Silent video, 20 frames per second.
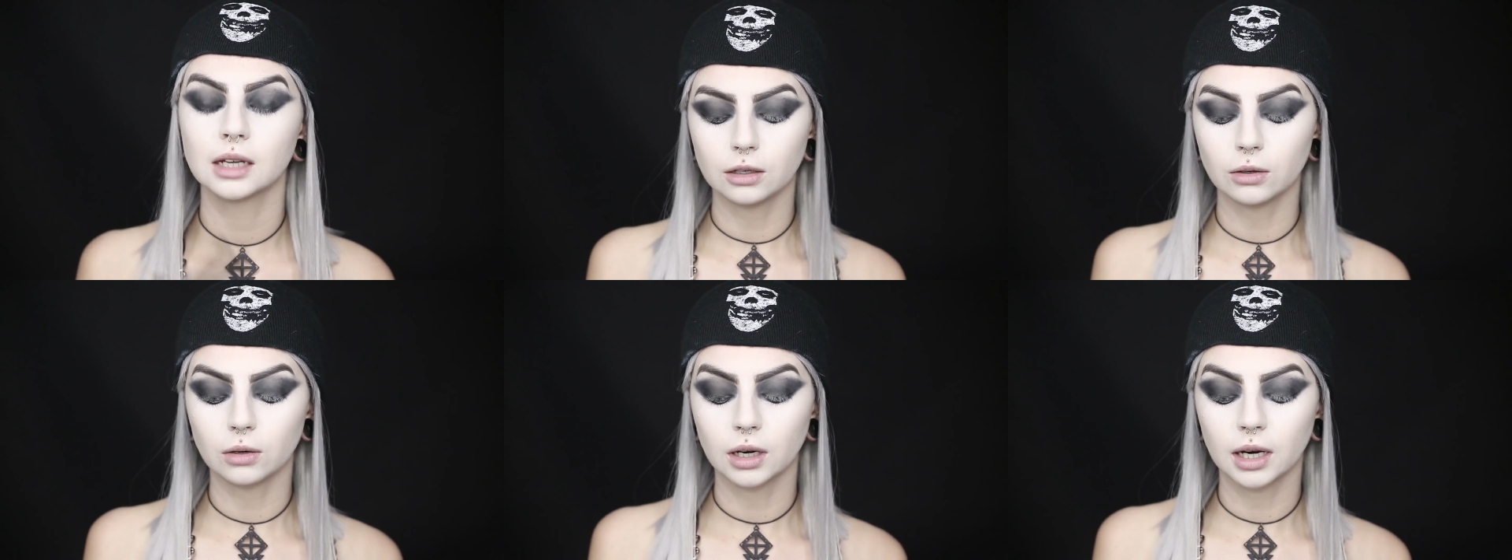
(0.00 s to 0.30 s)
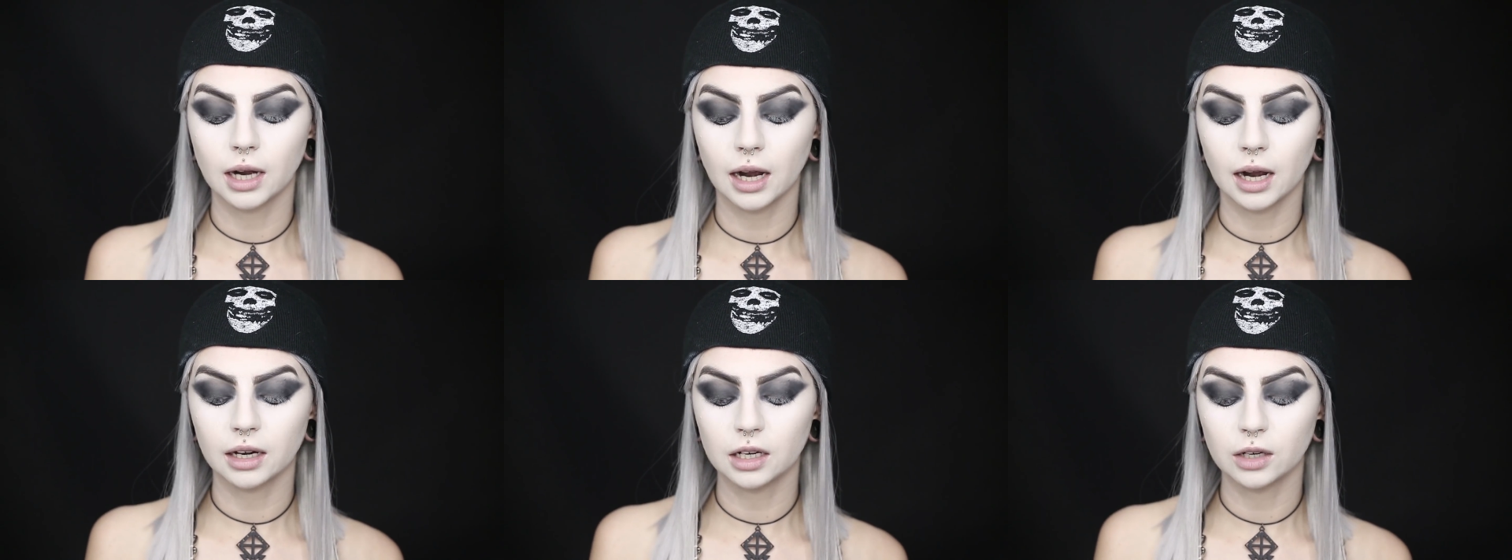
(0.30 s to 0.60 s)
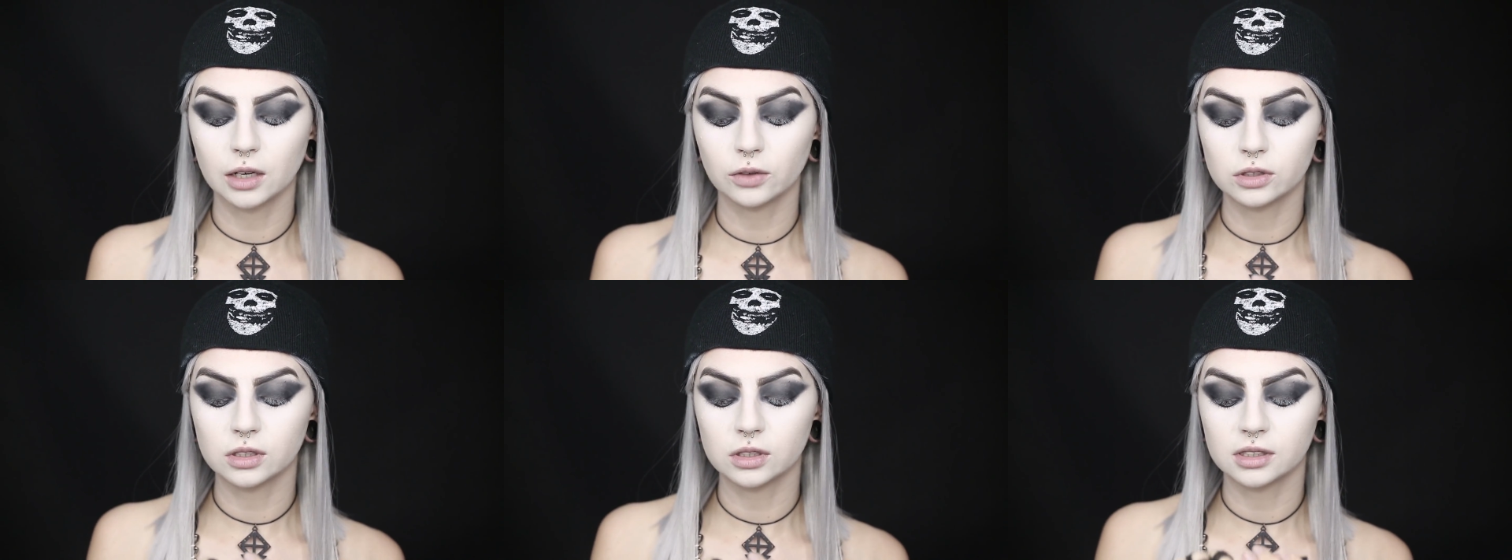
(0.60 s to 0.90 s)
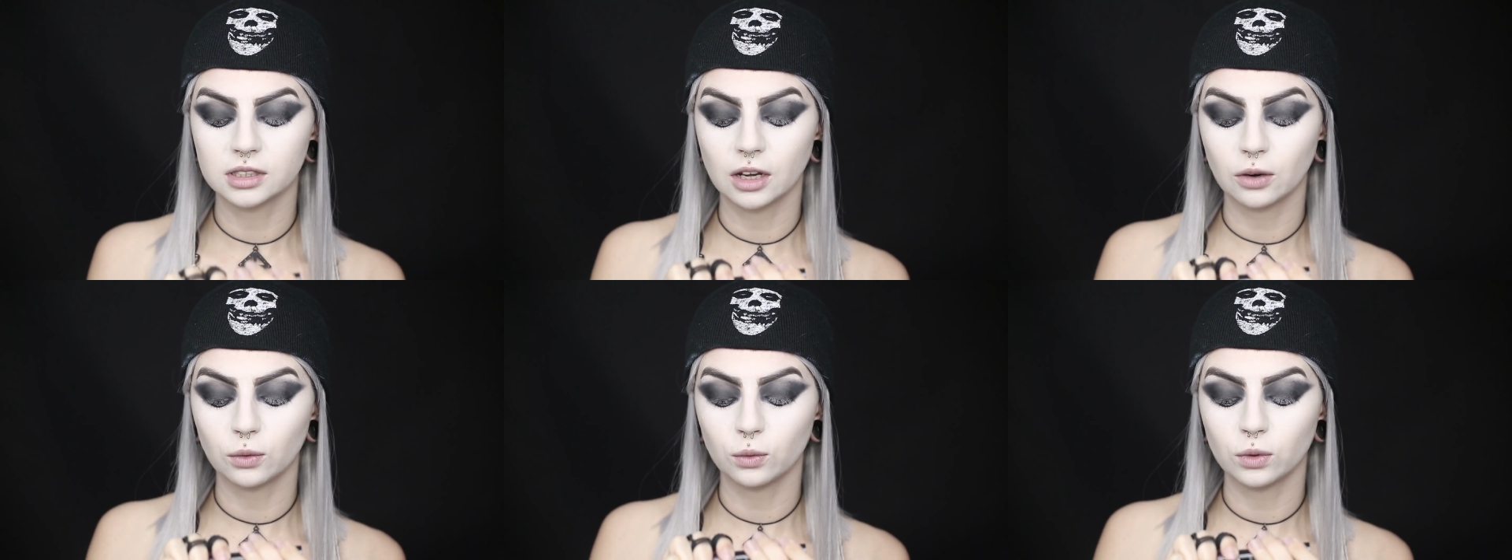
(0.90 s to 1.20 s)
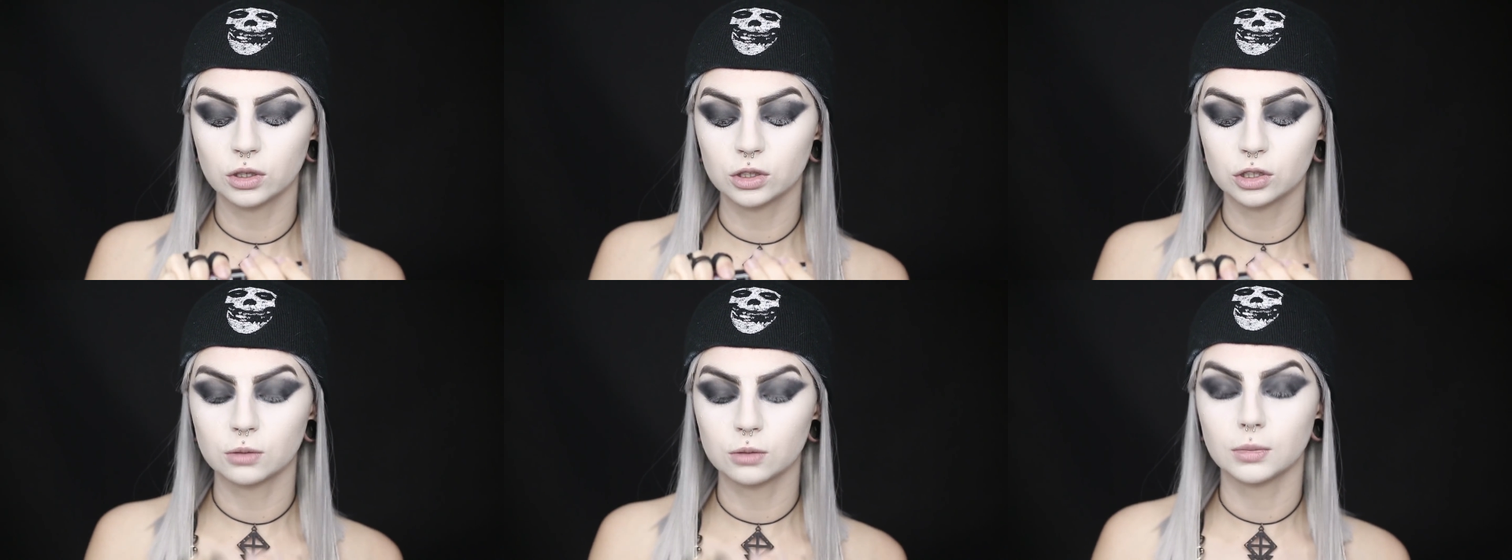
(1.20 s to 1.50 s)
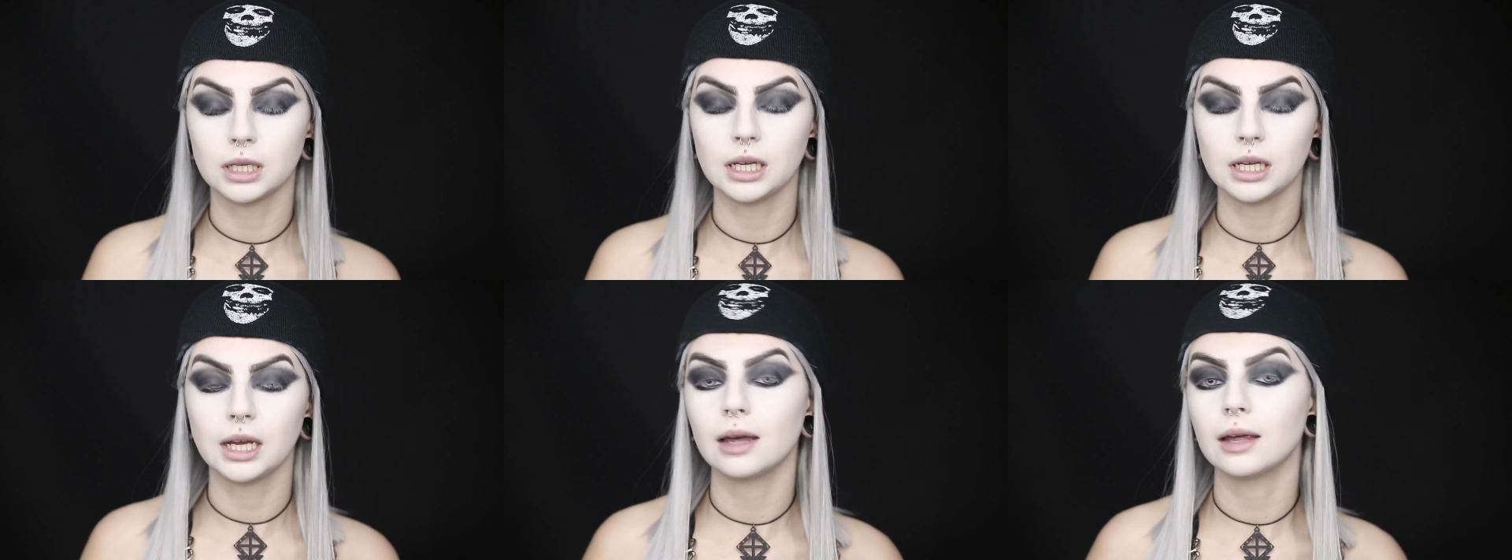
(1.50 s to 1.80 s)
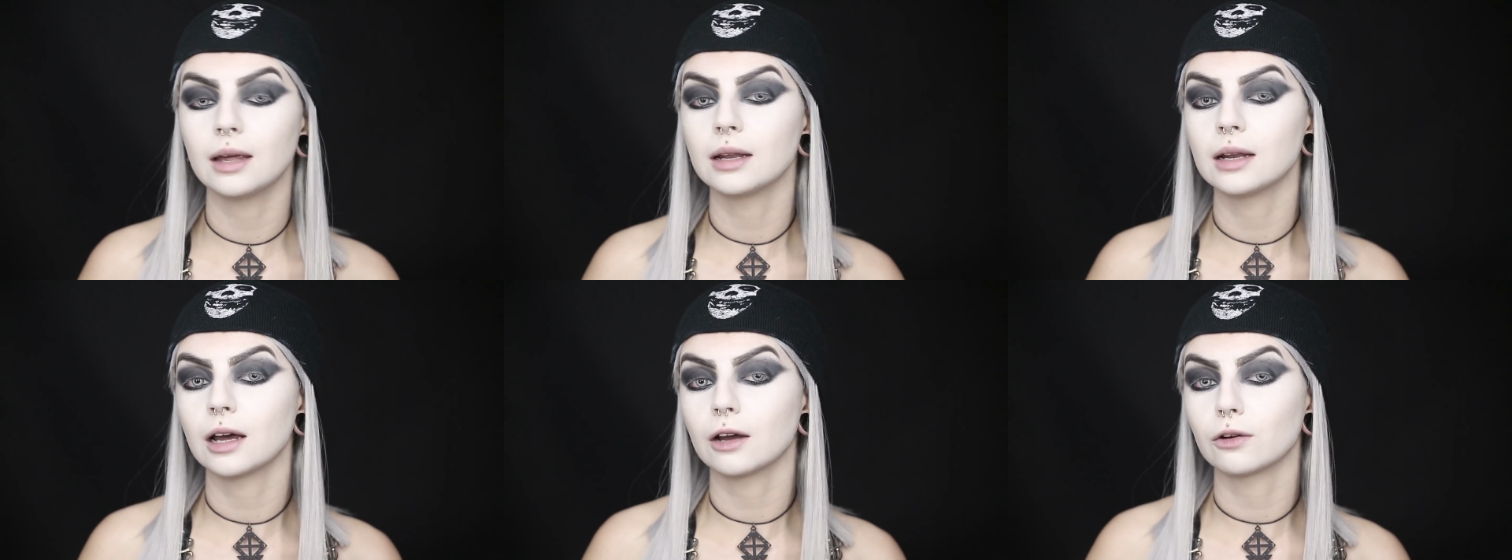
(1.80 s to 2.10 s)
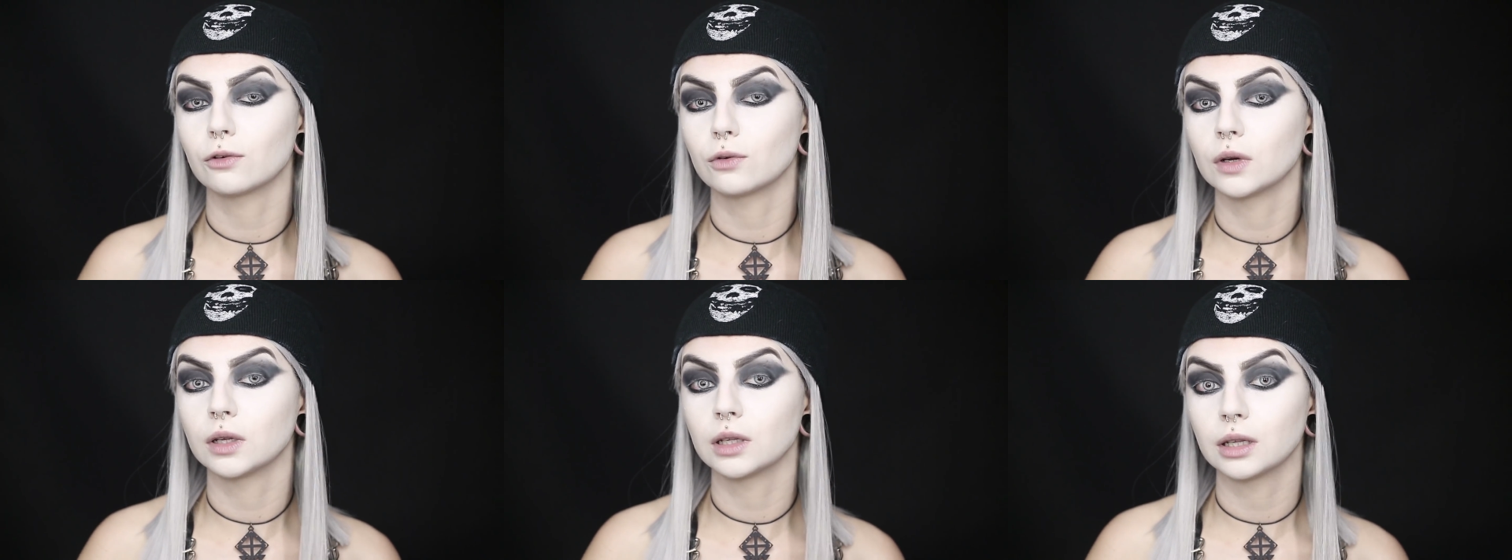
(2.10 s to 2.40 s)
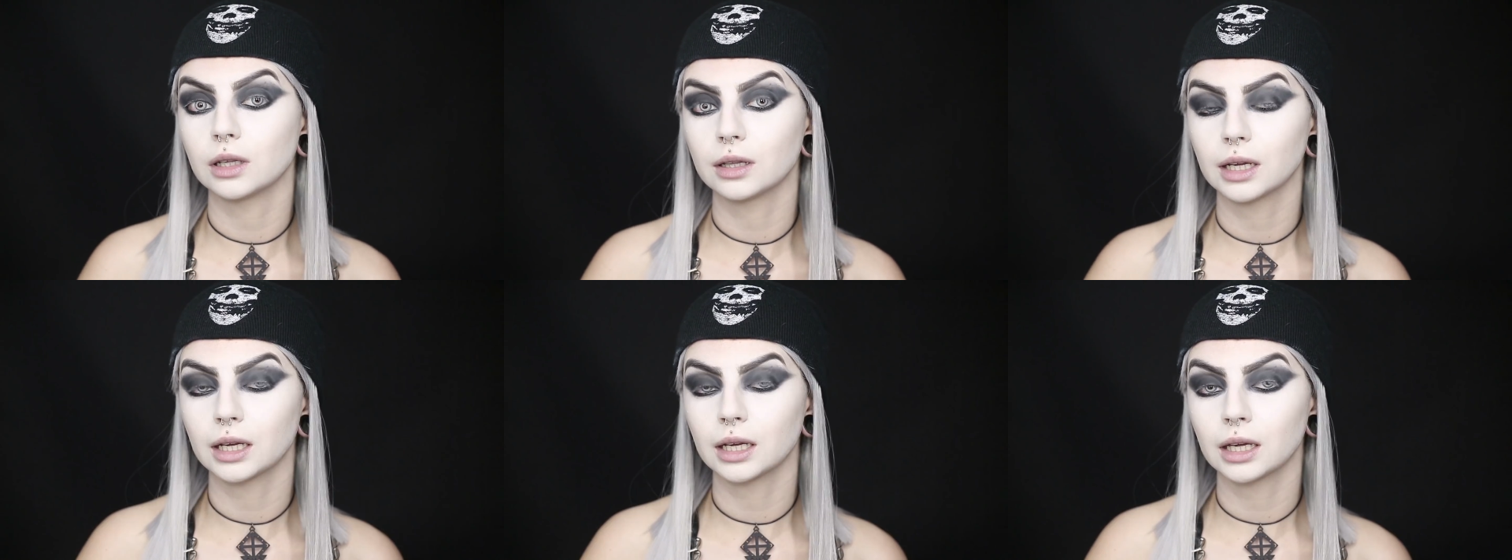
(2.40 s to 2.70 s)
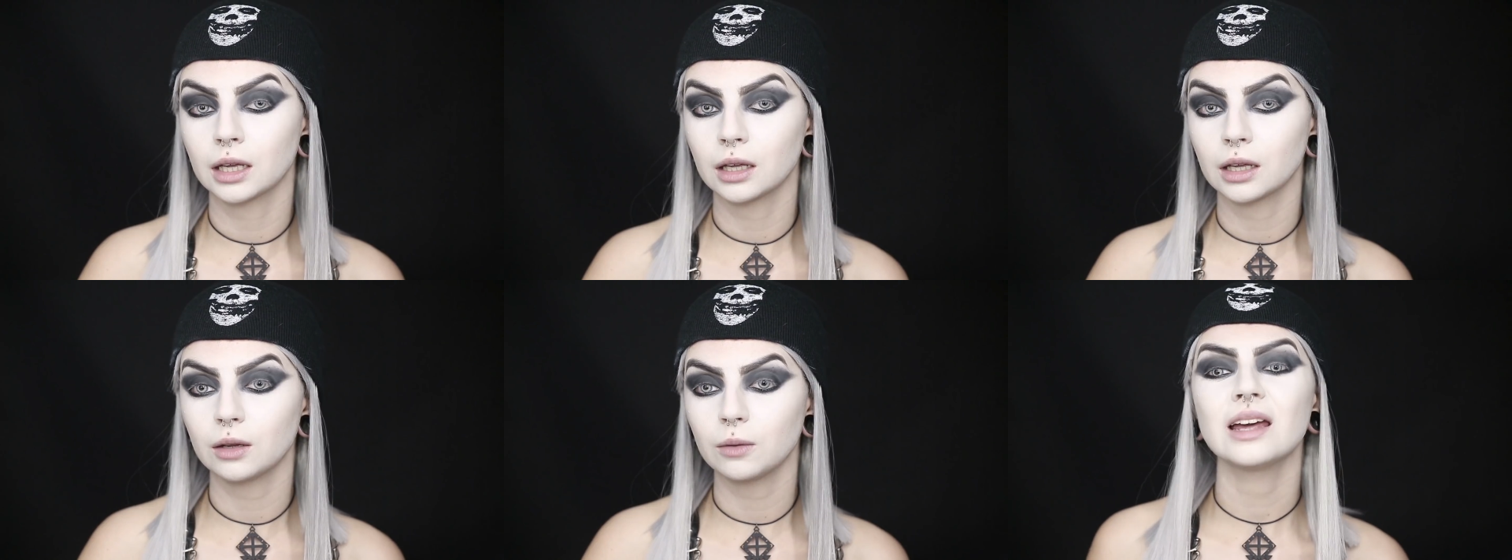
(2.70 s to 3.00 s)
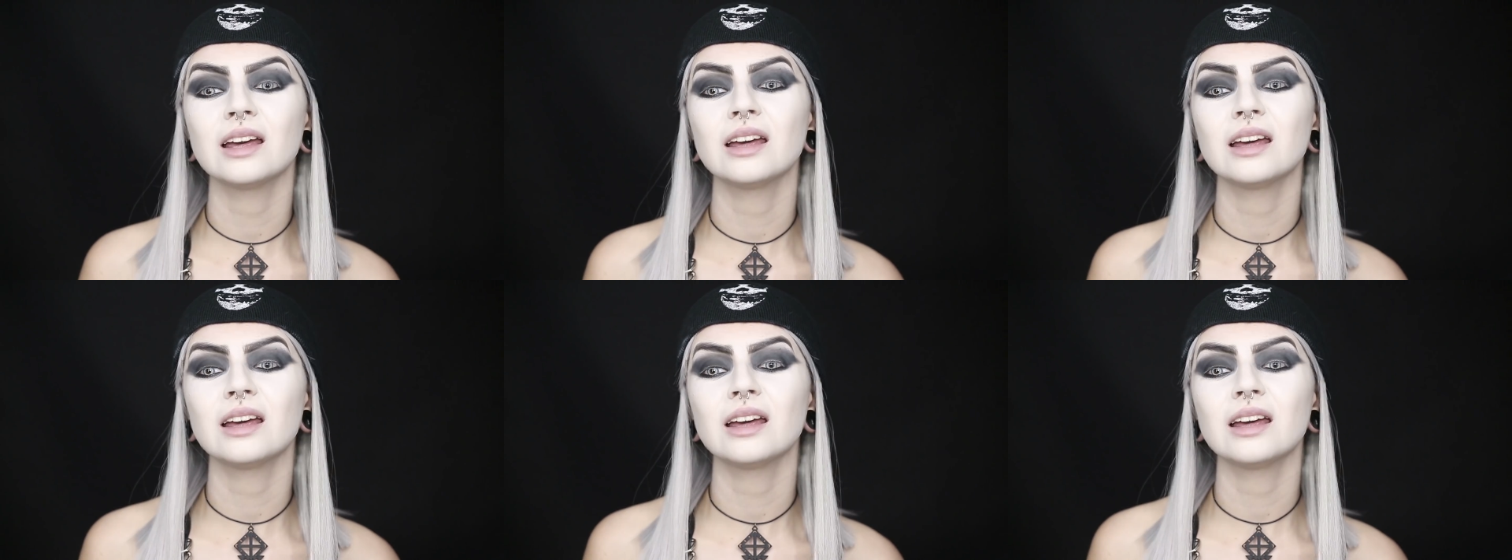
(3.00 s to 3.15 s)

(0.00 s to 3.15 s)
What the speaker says: They were kind enough to send one to me and I really like it.